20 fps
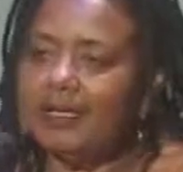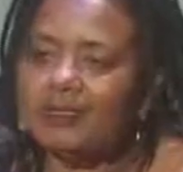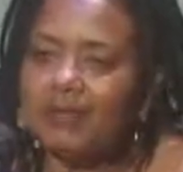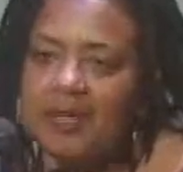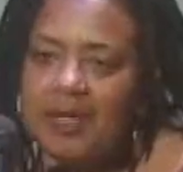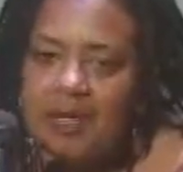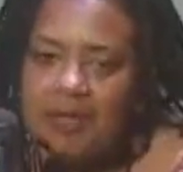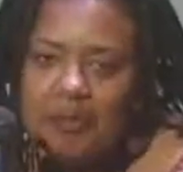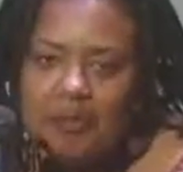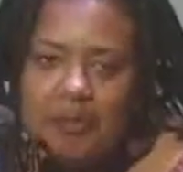
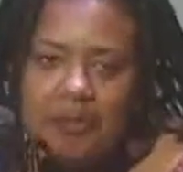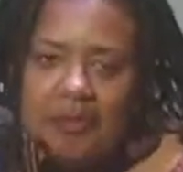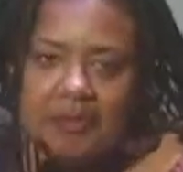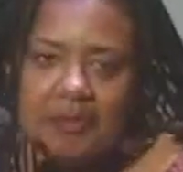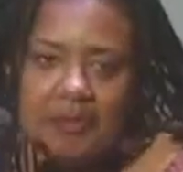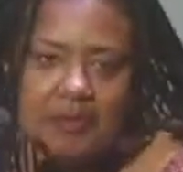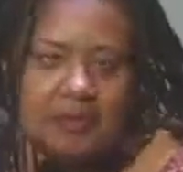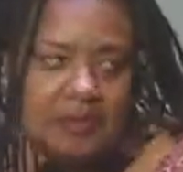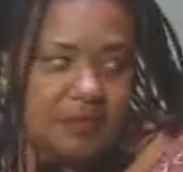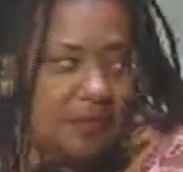actually I
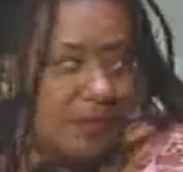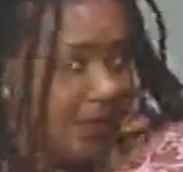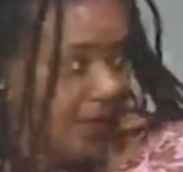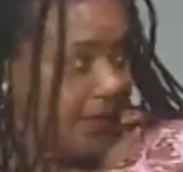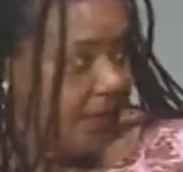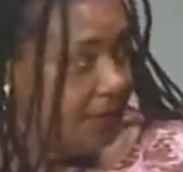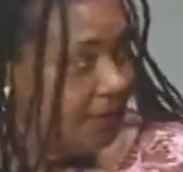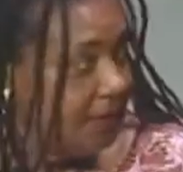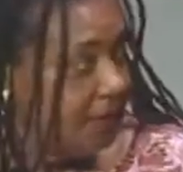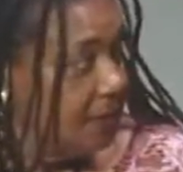remember the
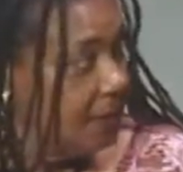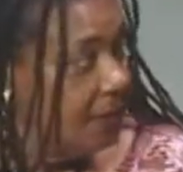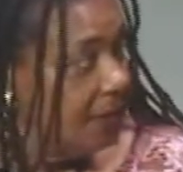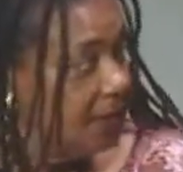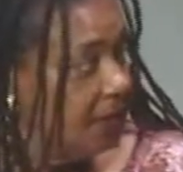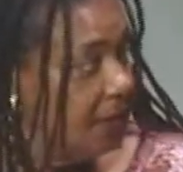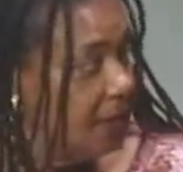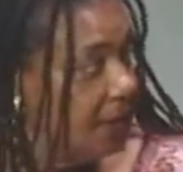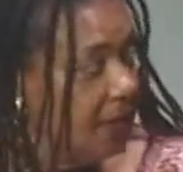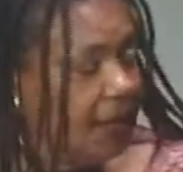date,
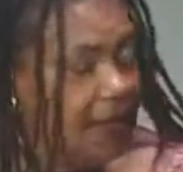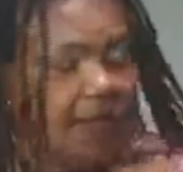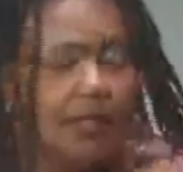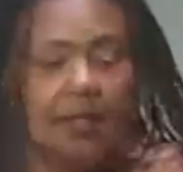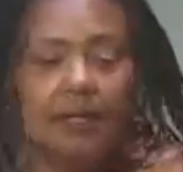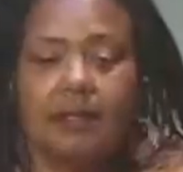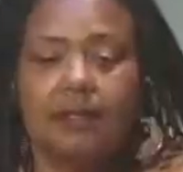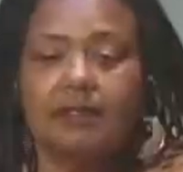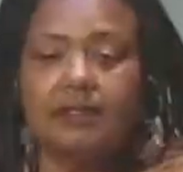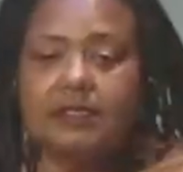
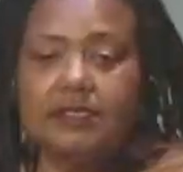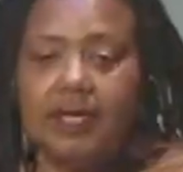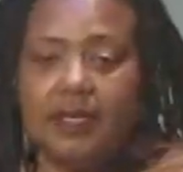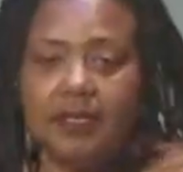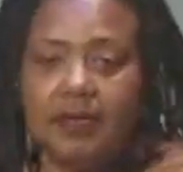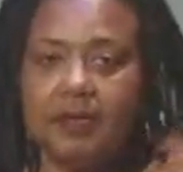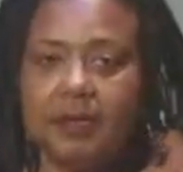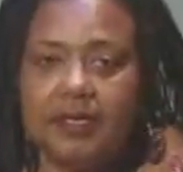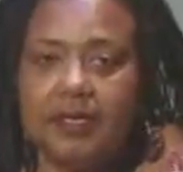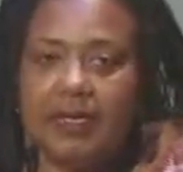
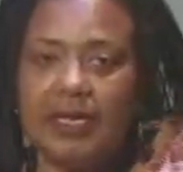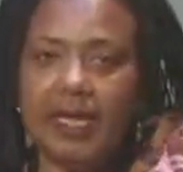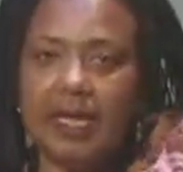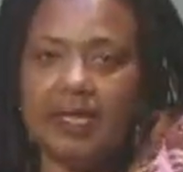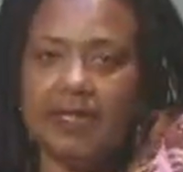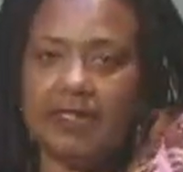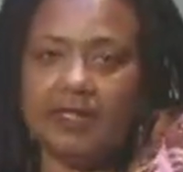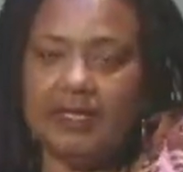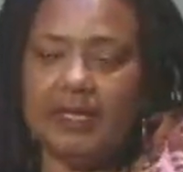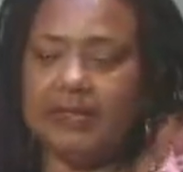January
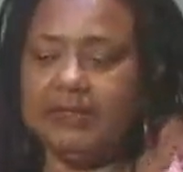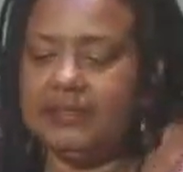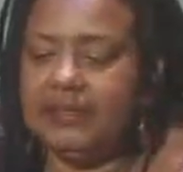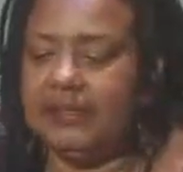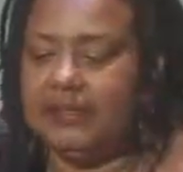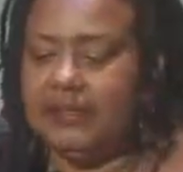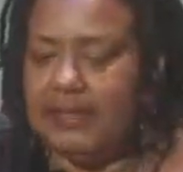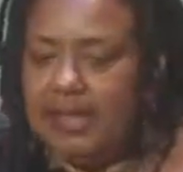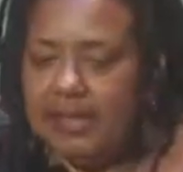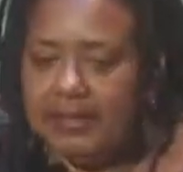9th,
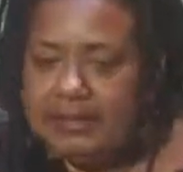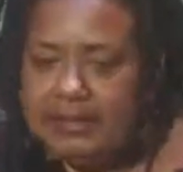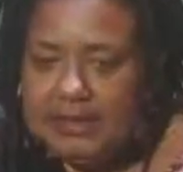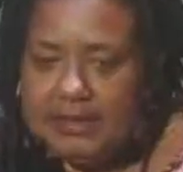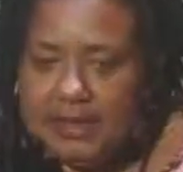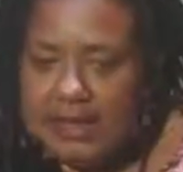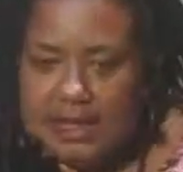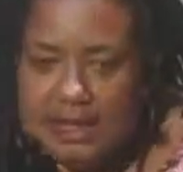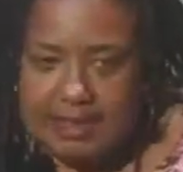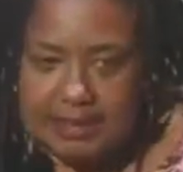
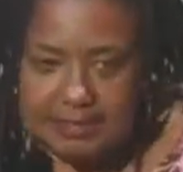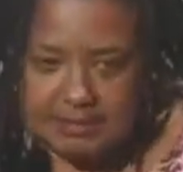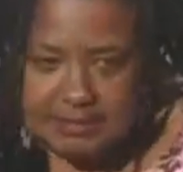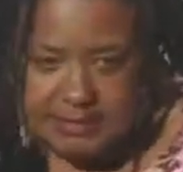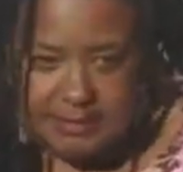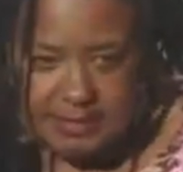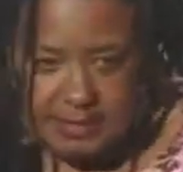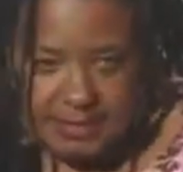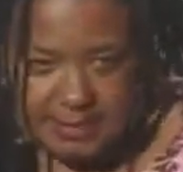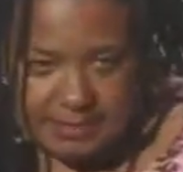1990, I
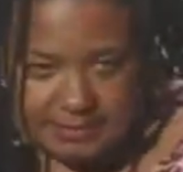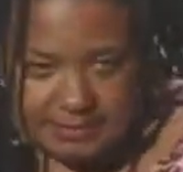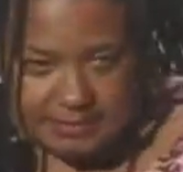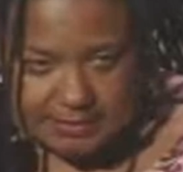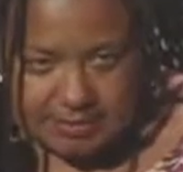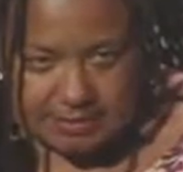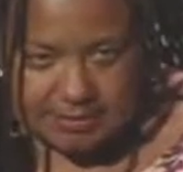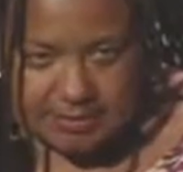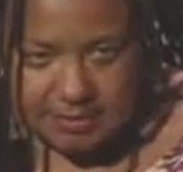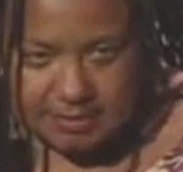said,
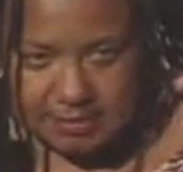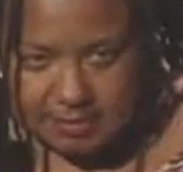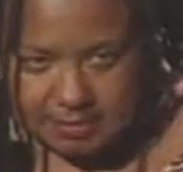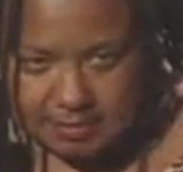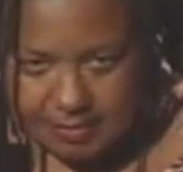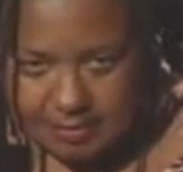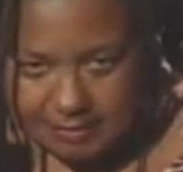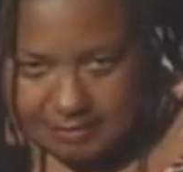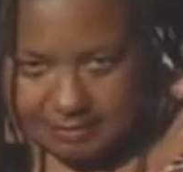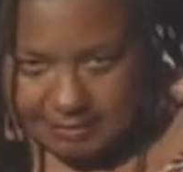"Send me,
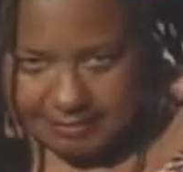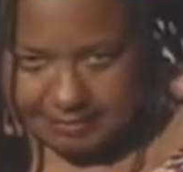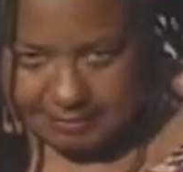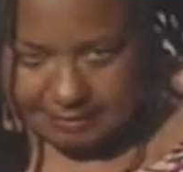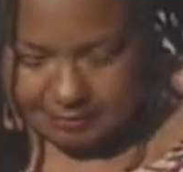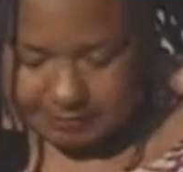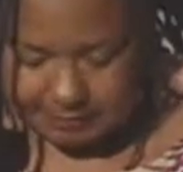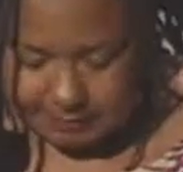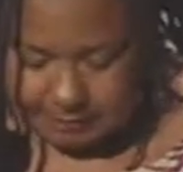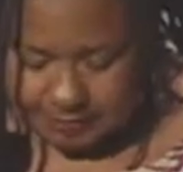Lord, I'll
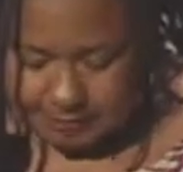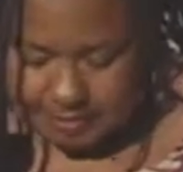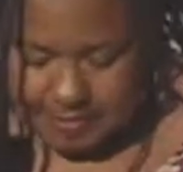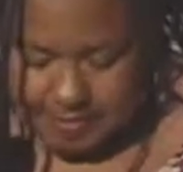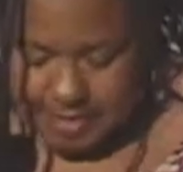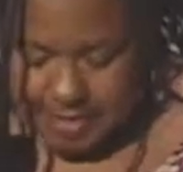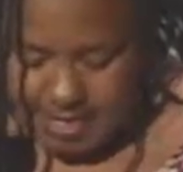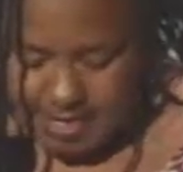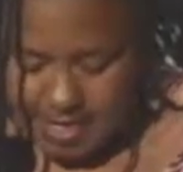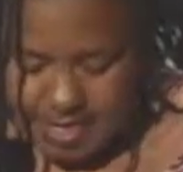go."
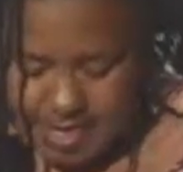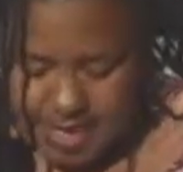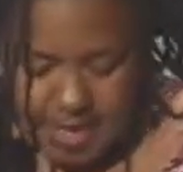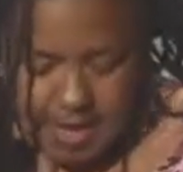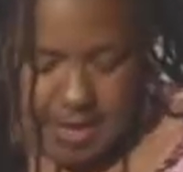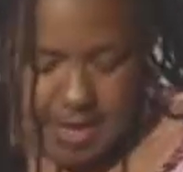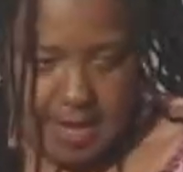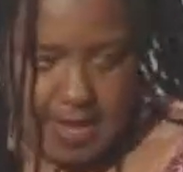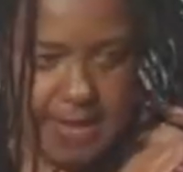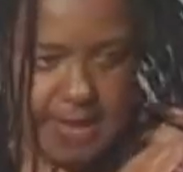
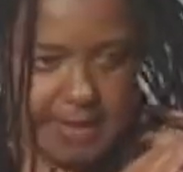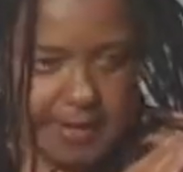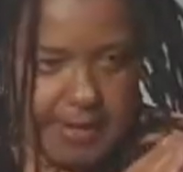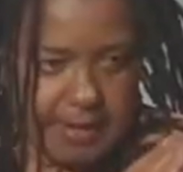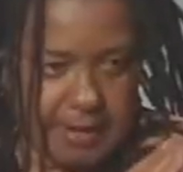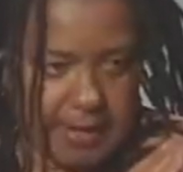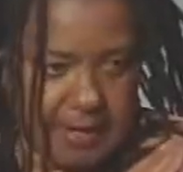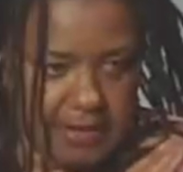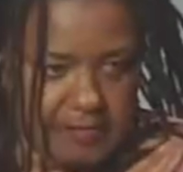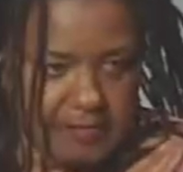And
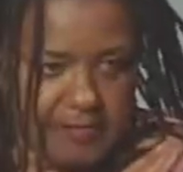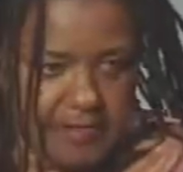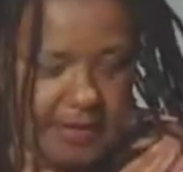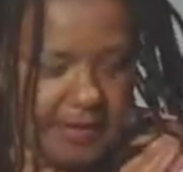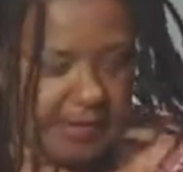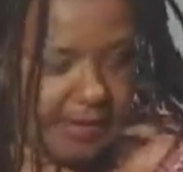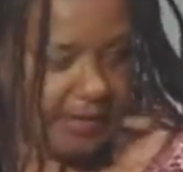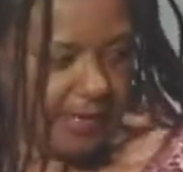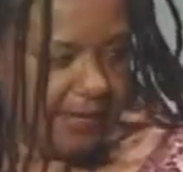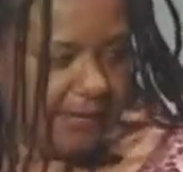I gave
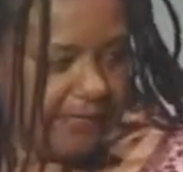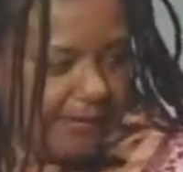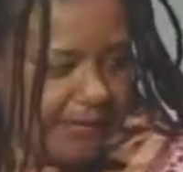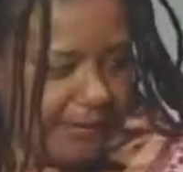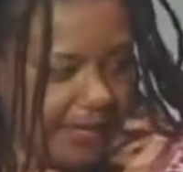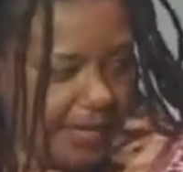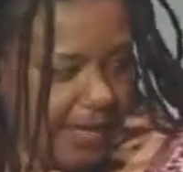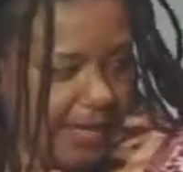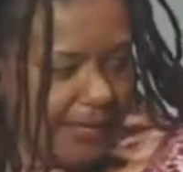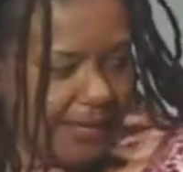my life to
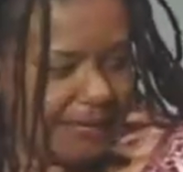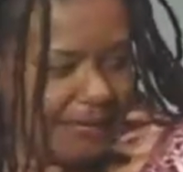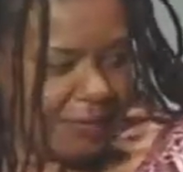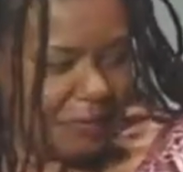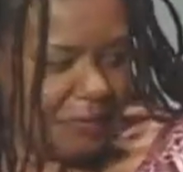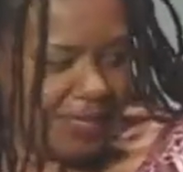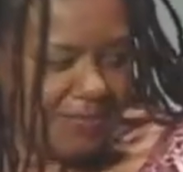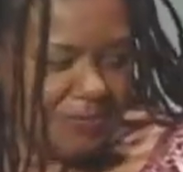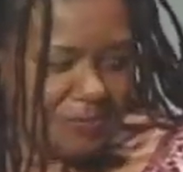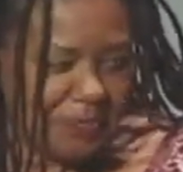God,
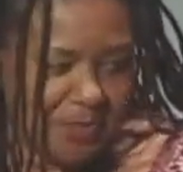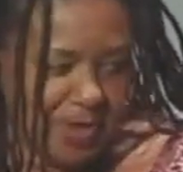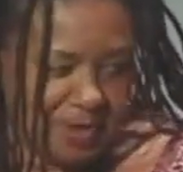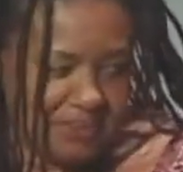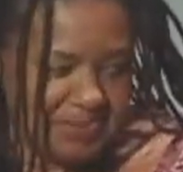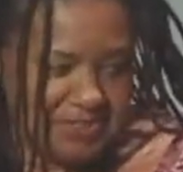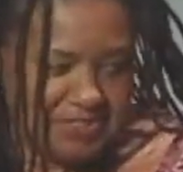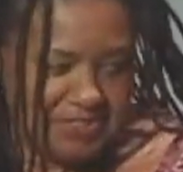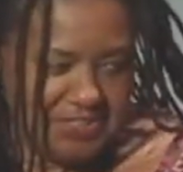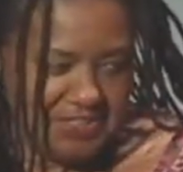so that's why
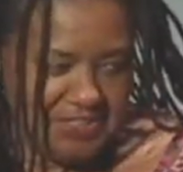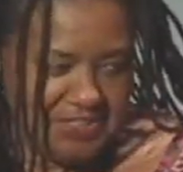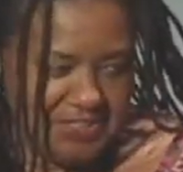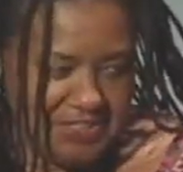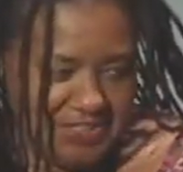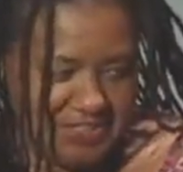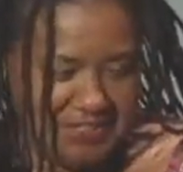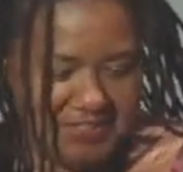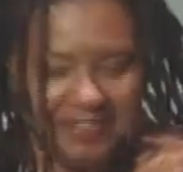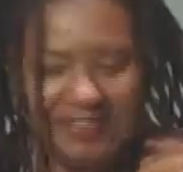I'm sitting
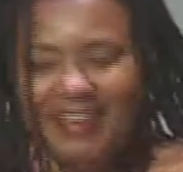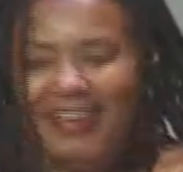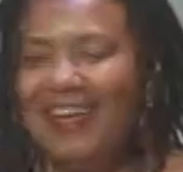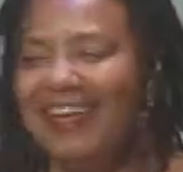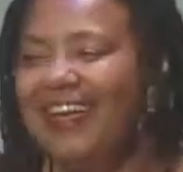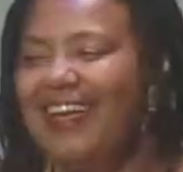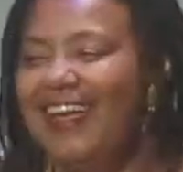here.